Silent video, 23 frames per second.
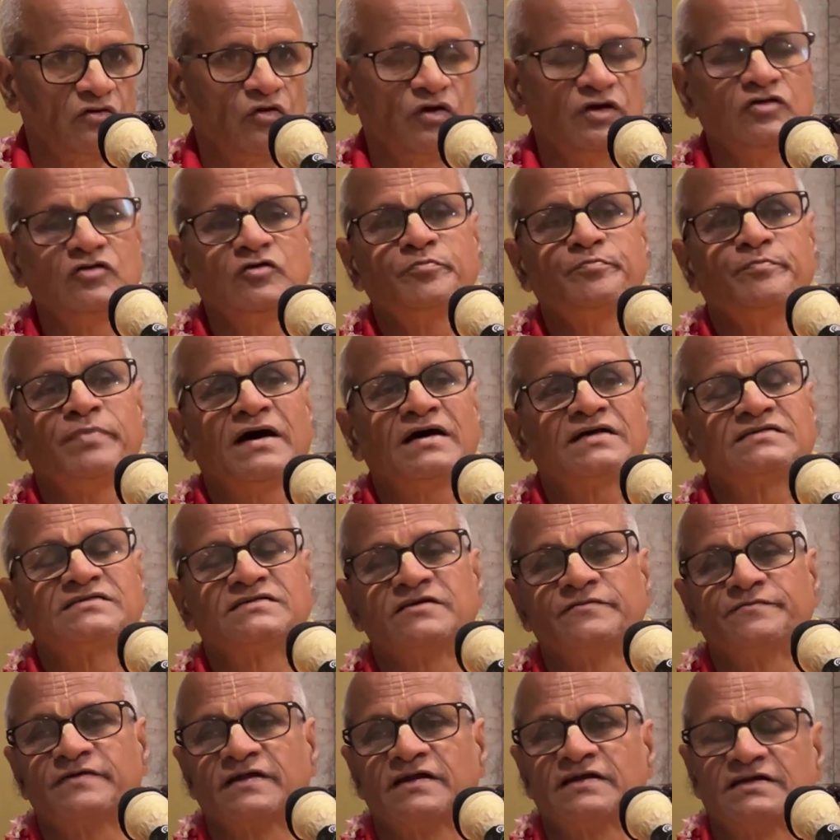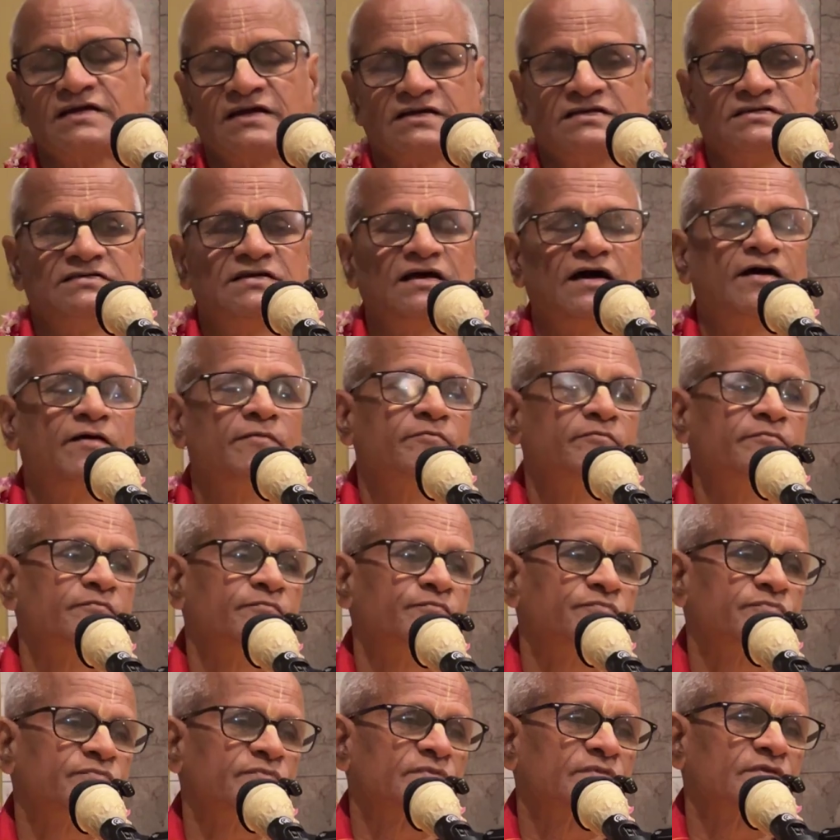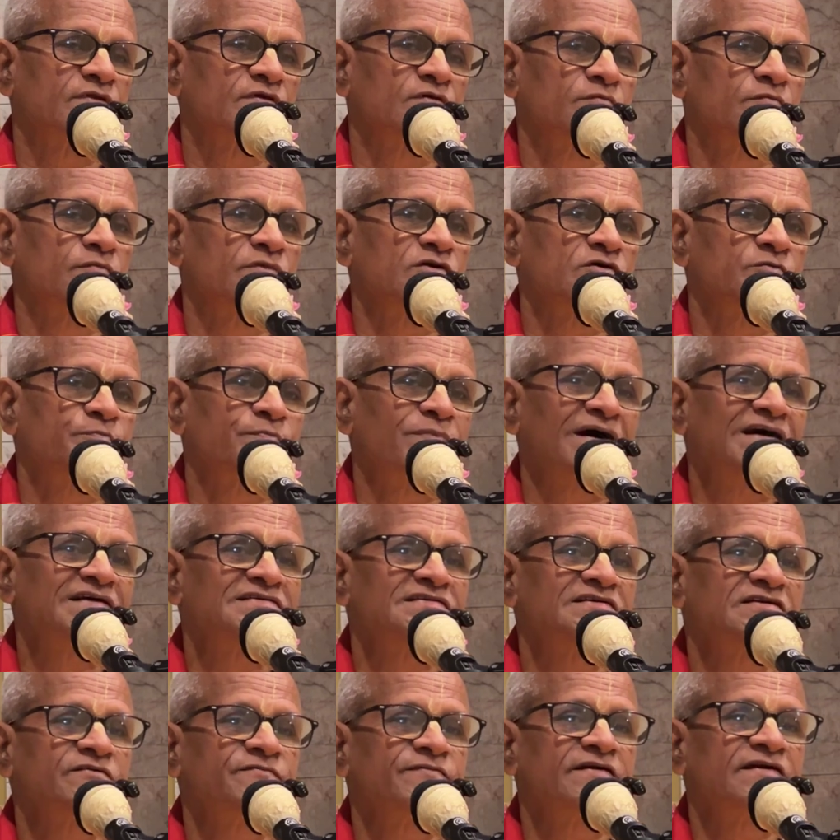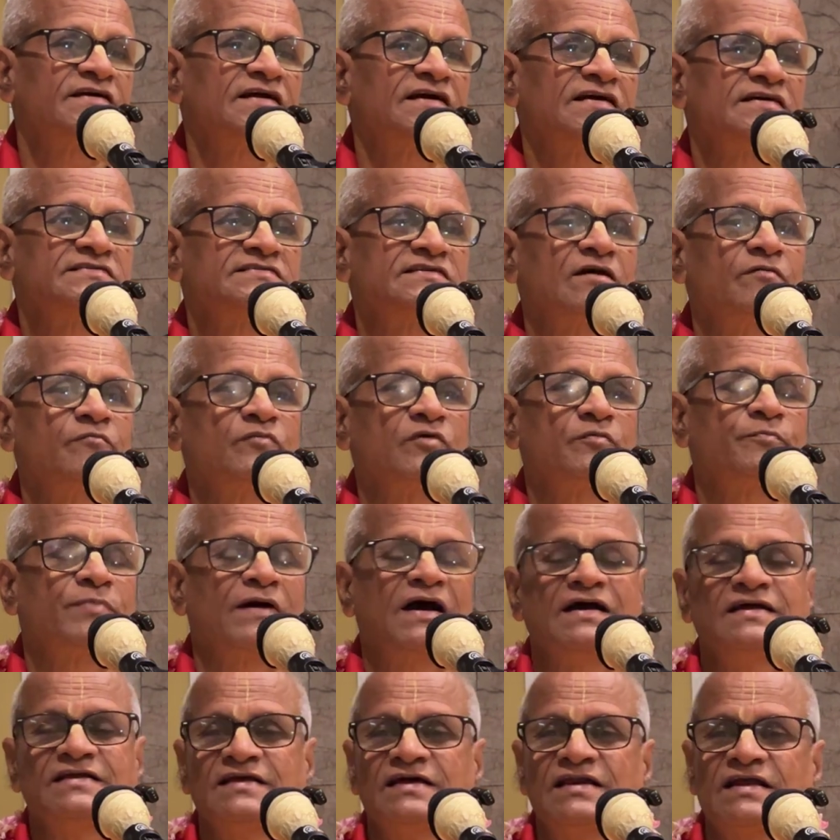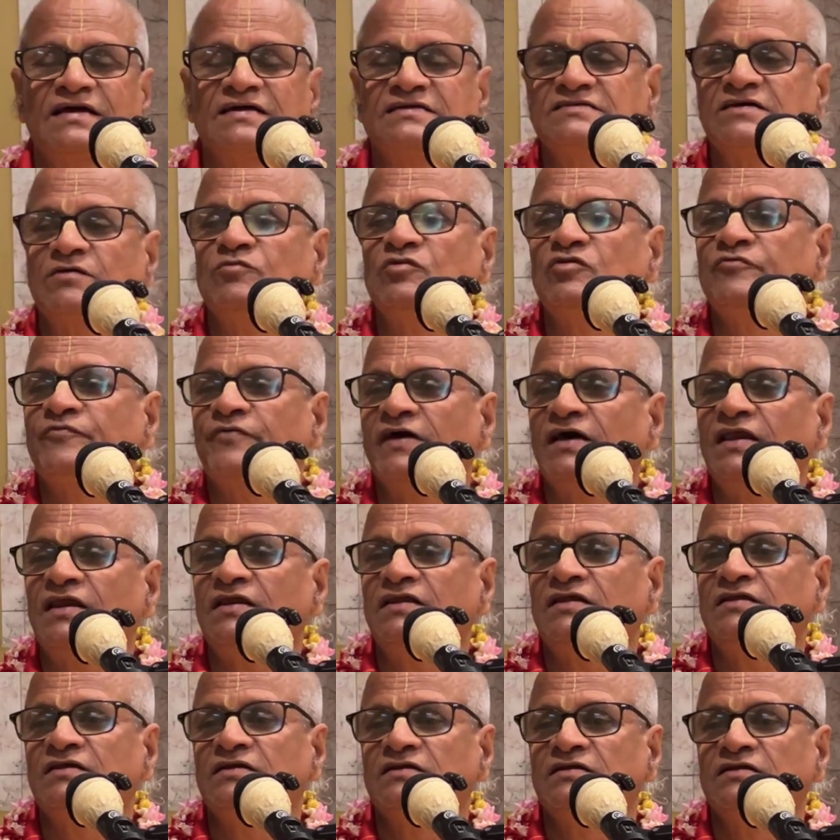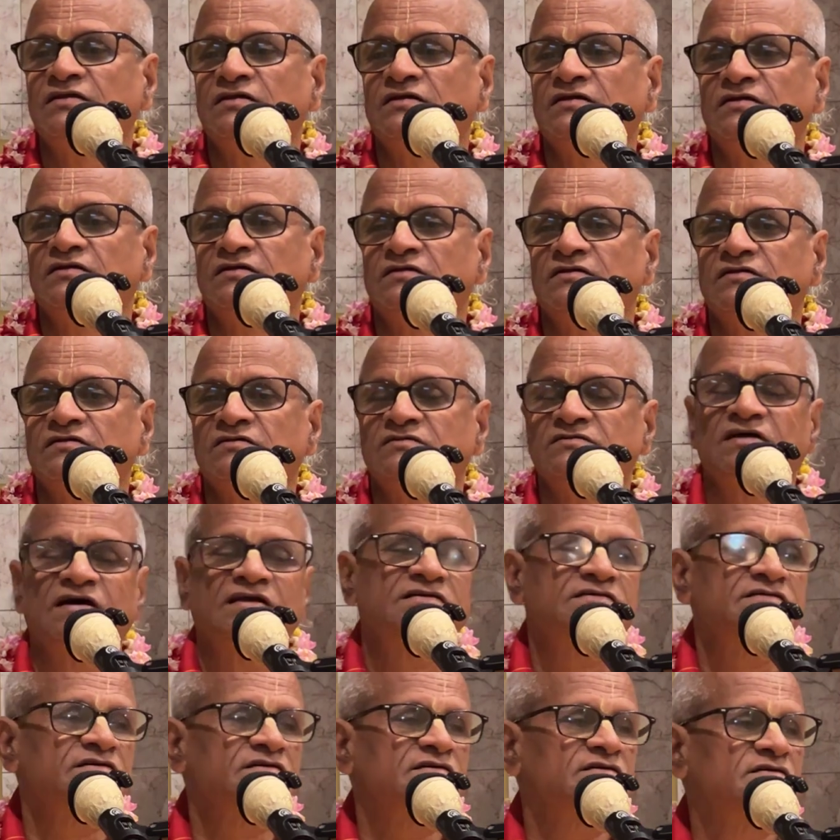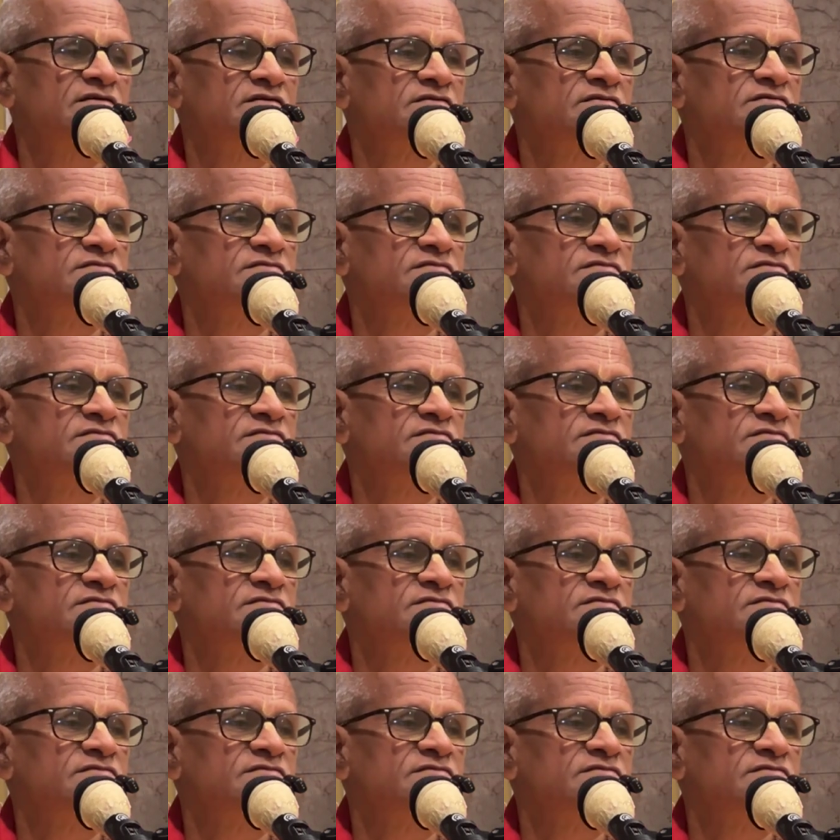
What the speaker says: when we pass different exams. But we pass different exams, but final exam we fail. That's it.